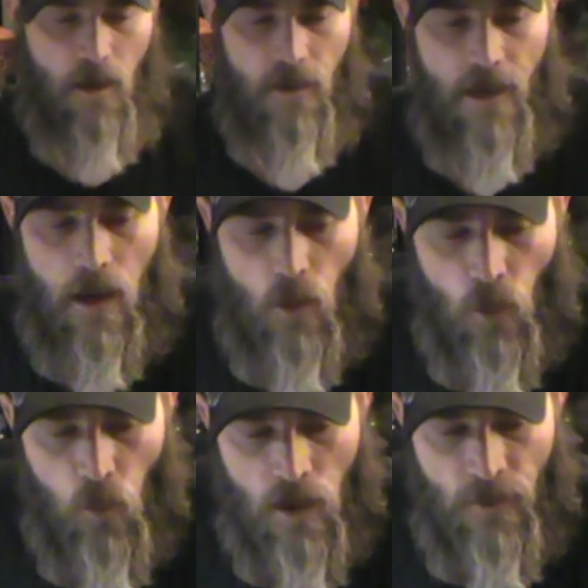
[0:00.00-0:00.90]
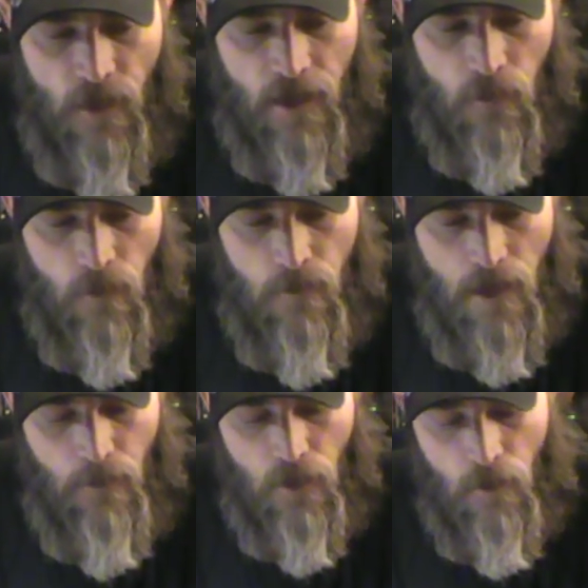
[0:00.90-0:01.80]
Now, the one thing to
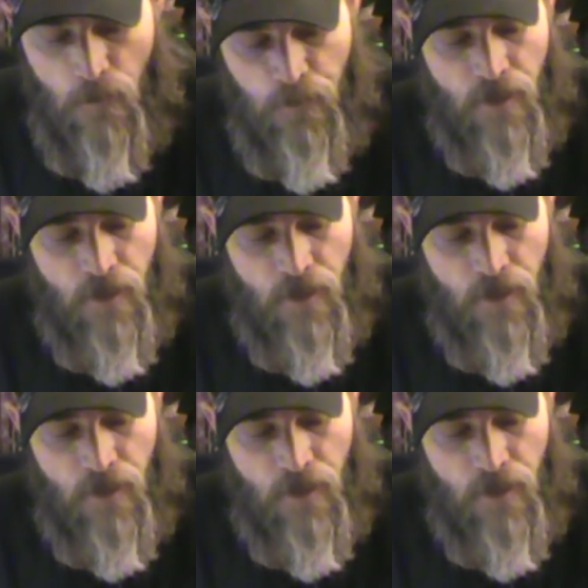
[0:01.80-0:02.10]
remember,